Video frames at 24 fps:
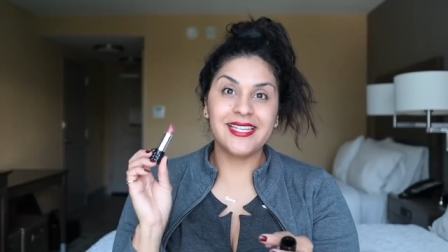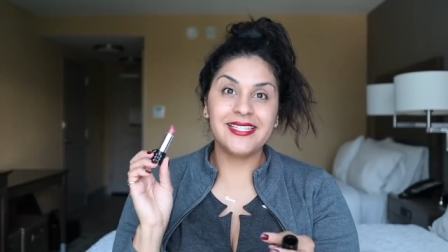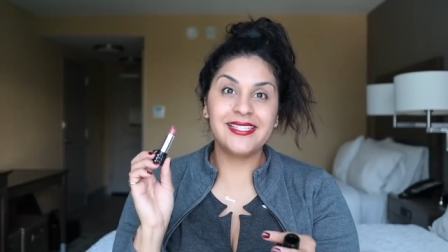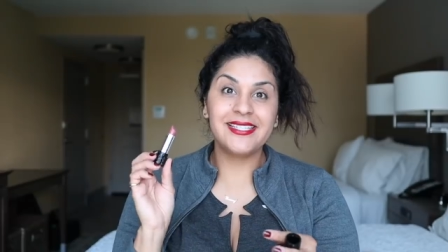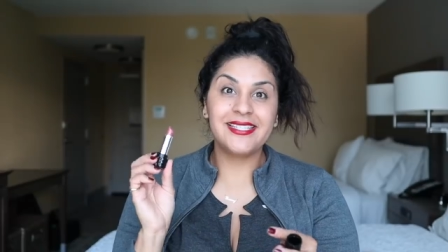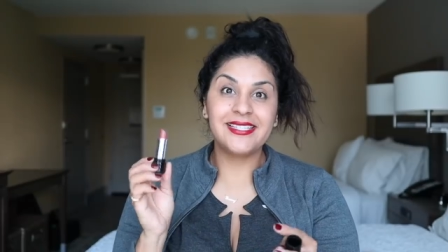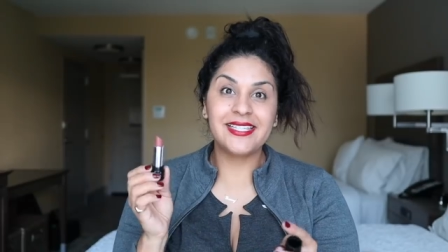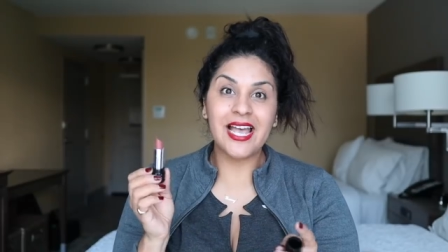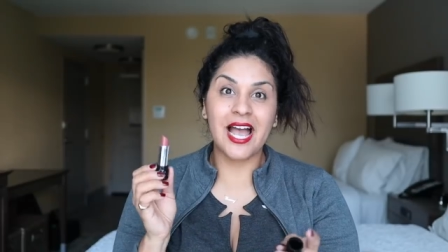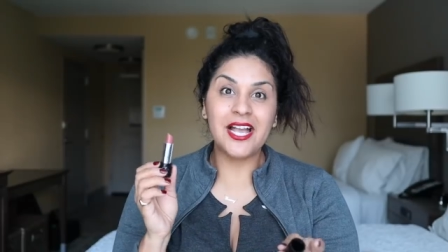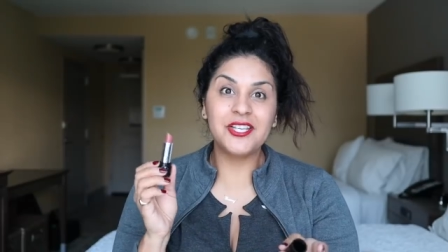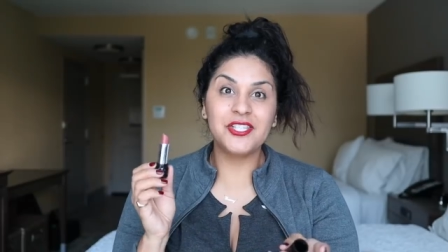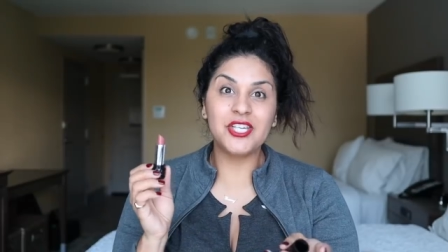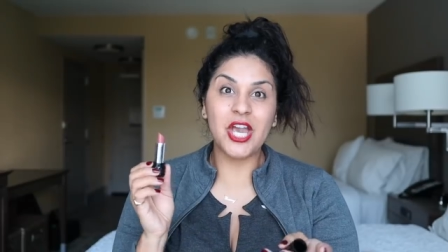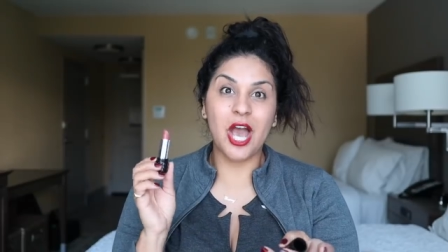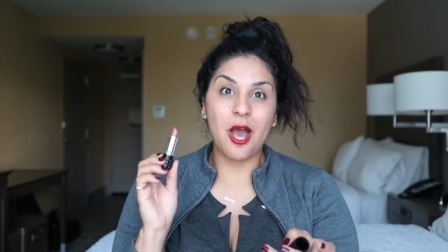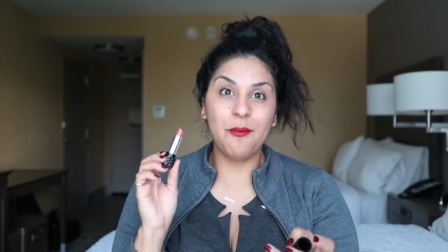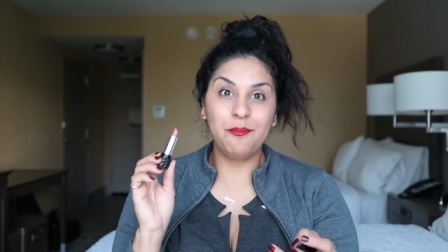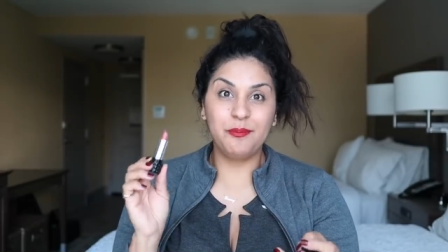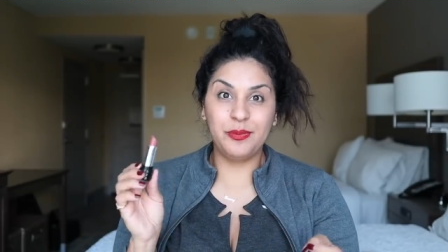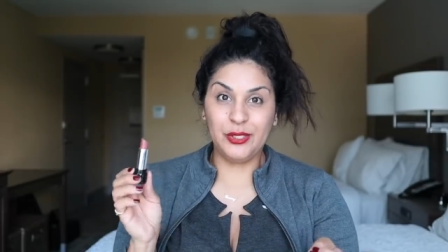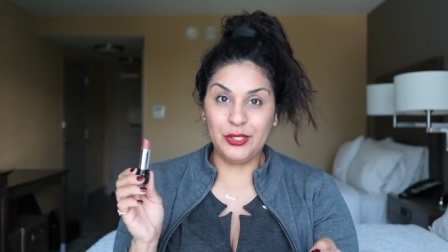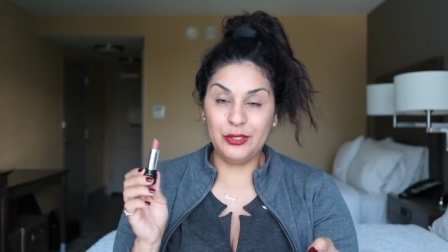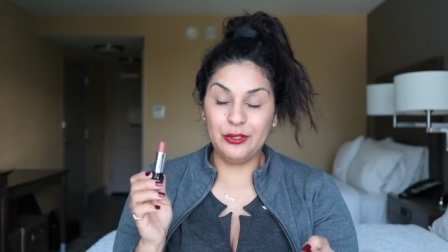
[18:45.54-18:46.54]
is such
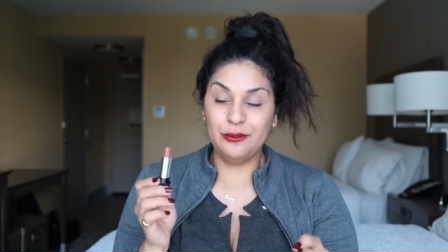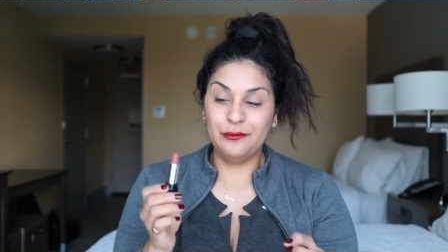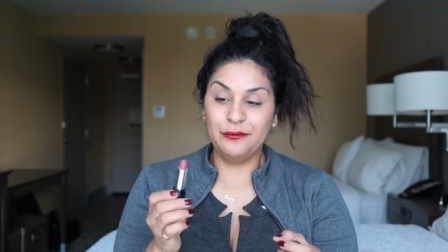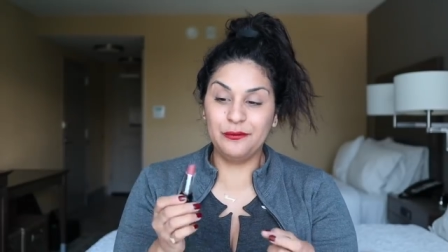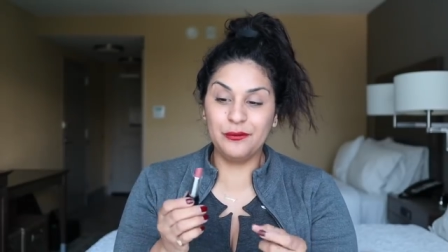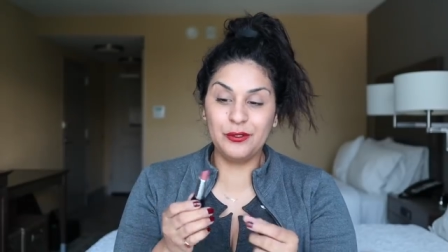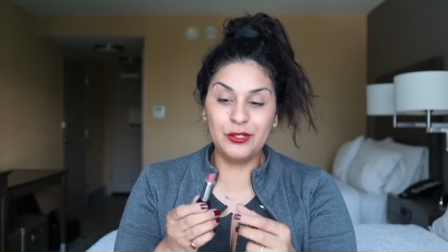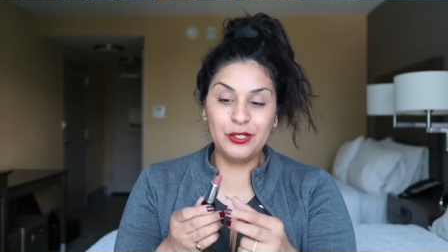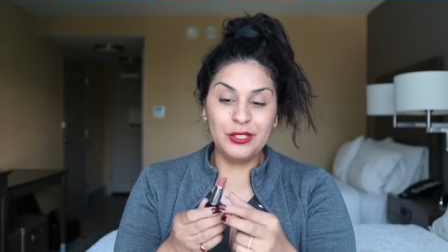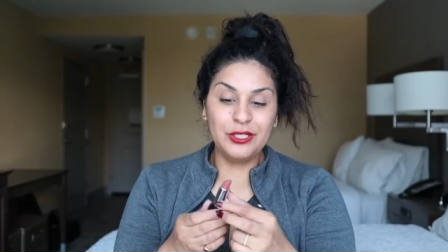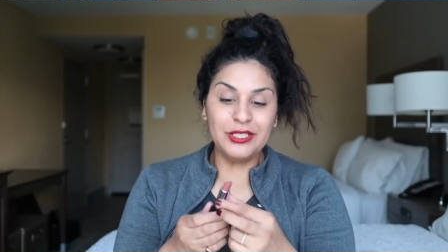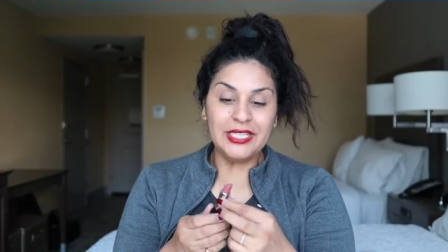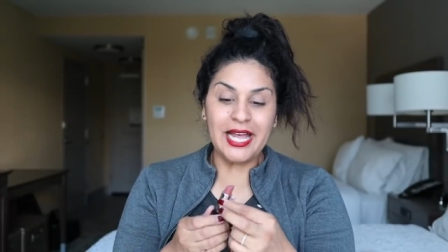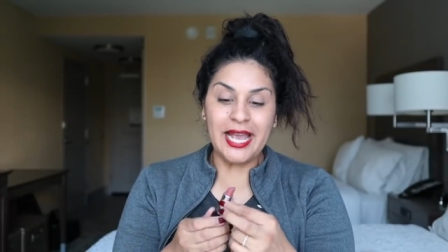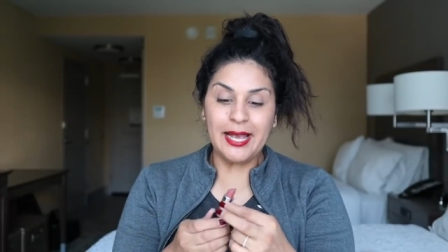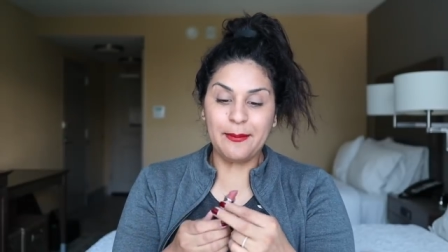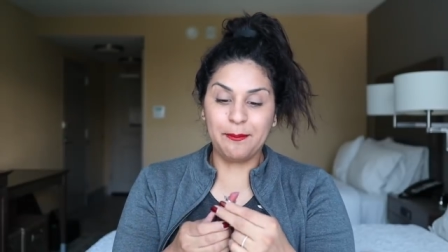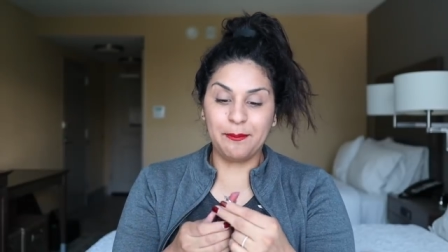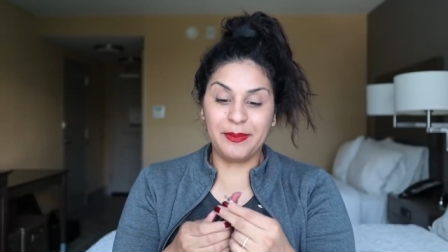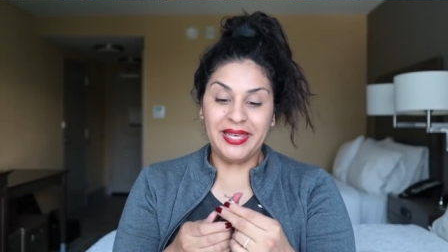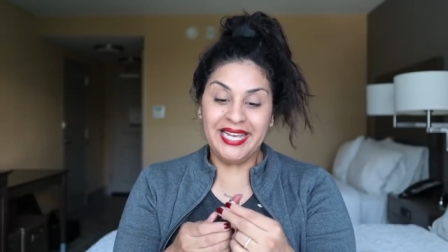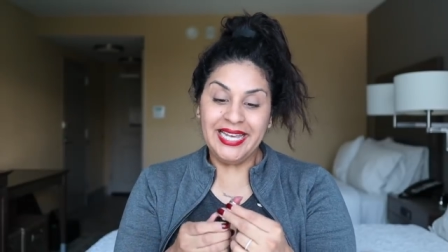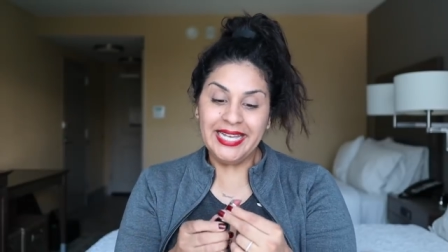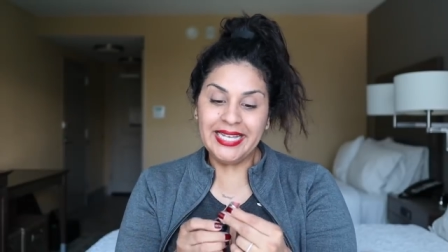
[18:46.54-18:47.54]
a beautiful,
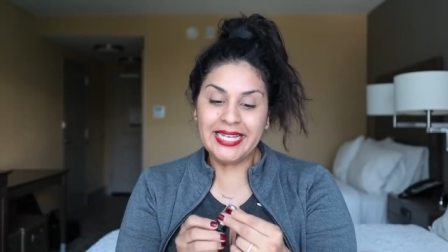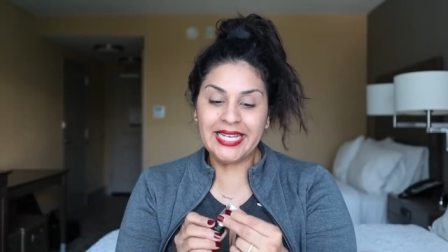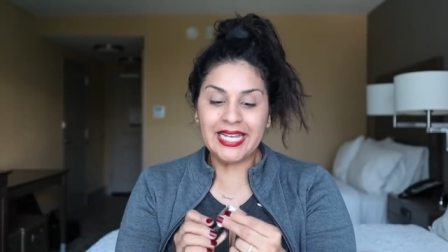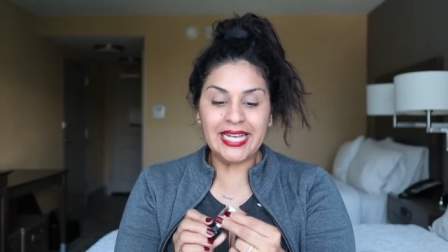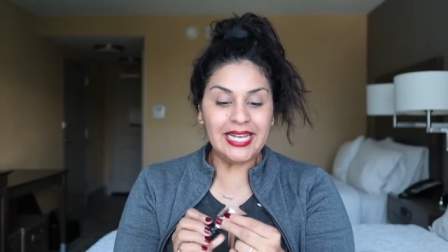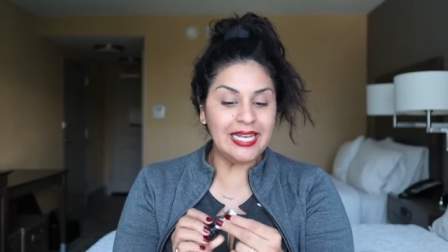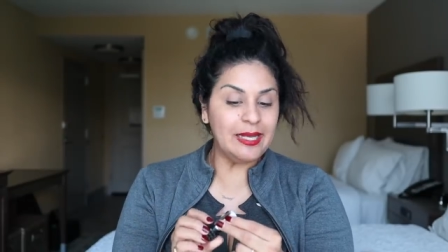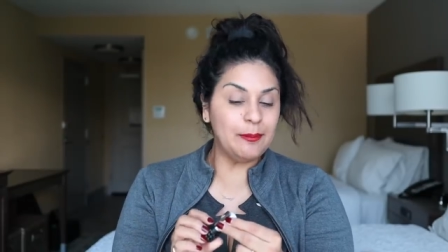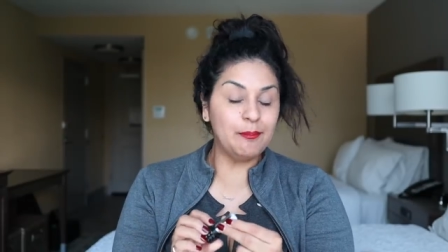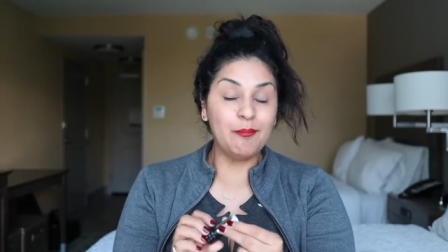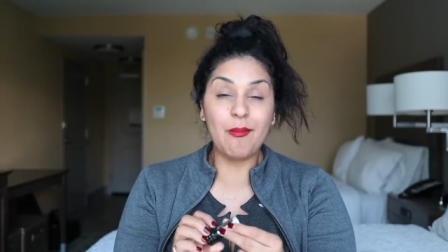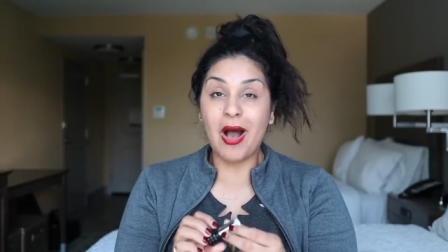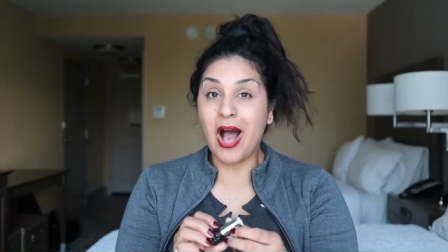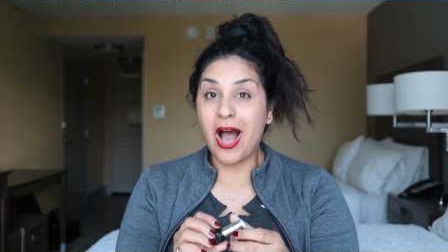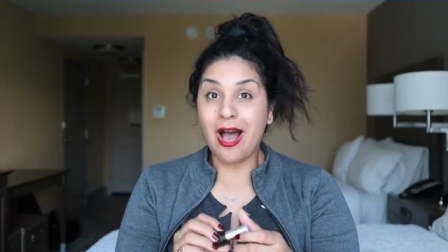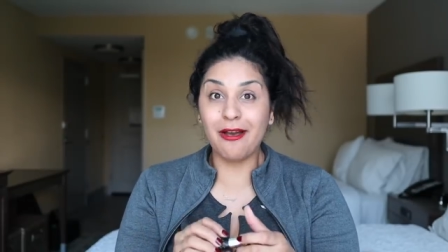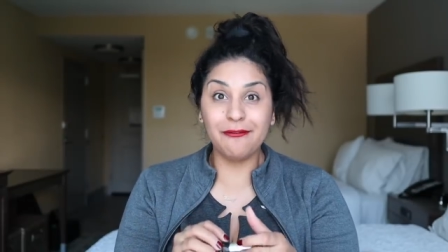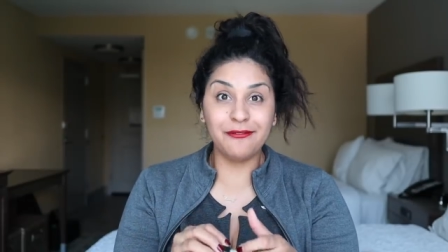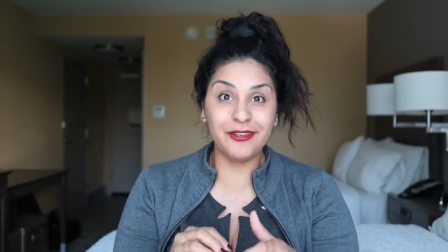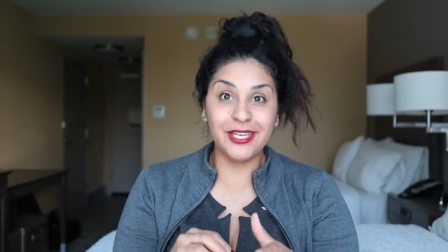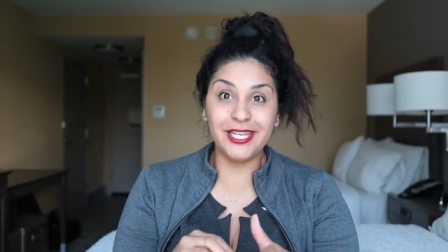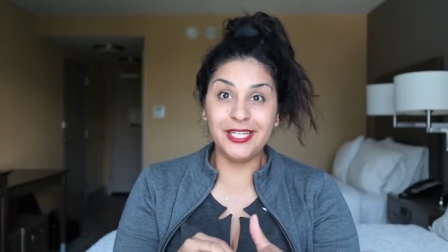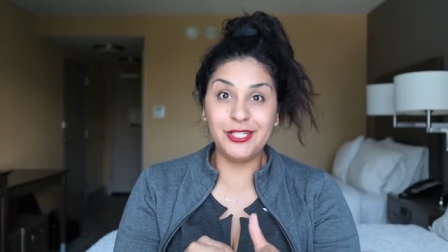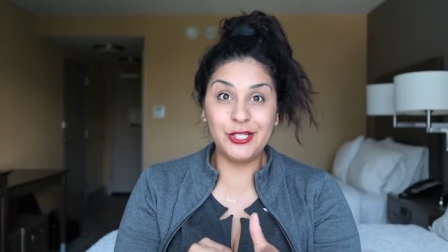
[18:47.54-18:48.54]
like pinky,
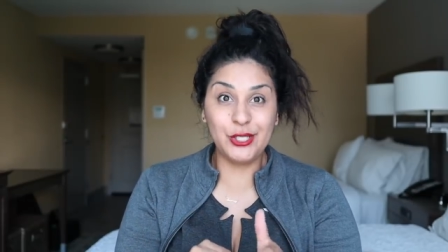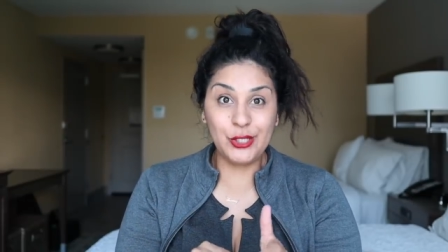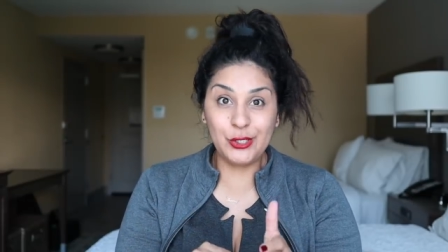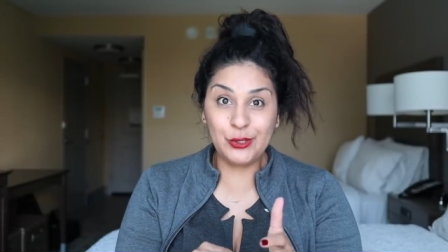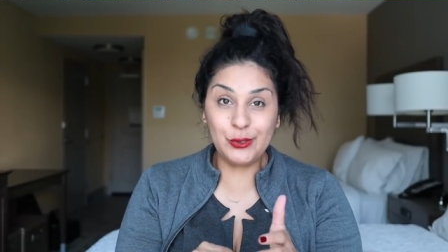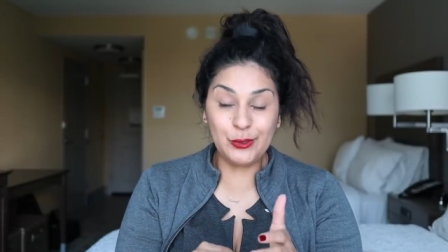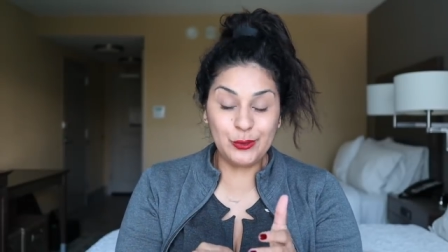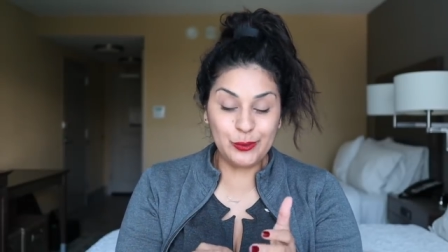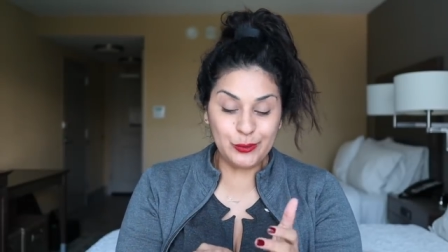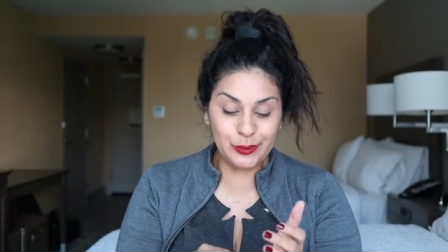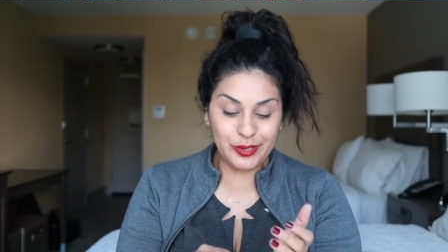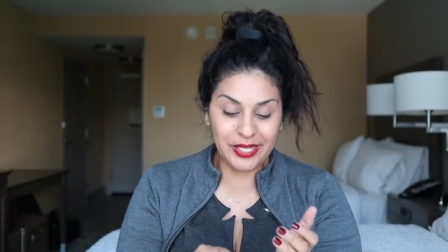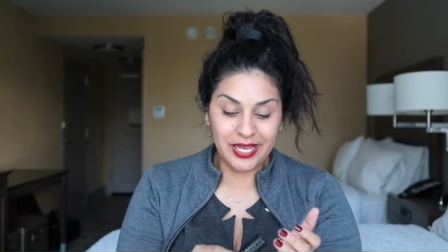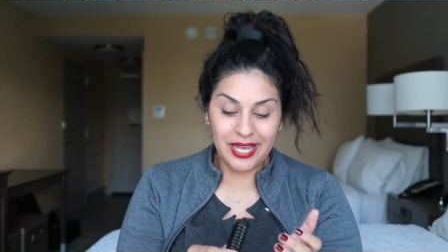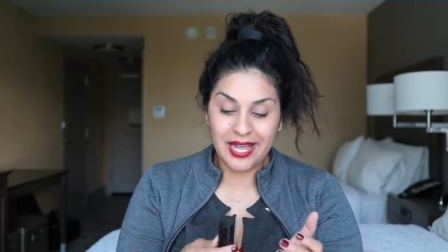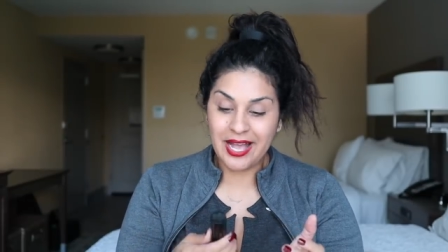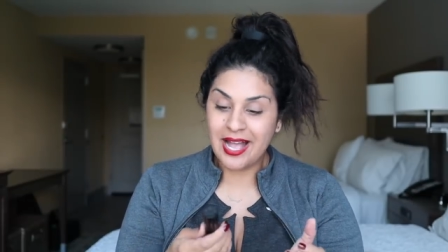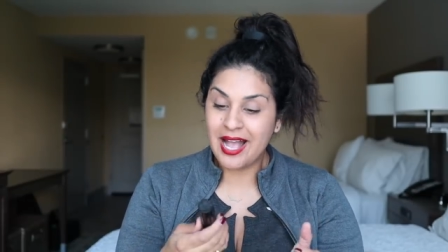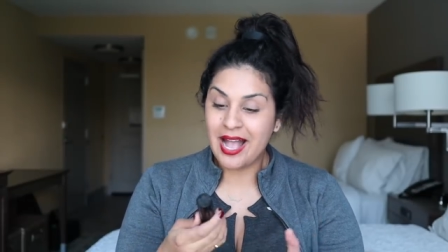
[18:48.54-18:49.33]
mauvey nude.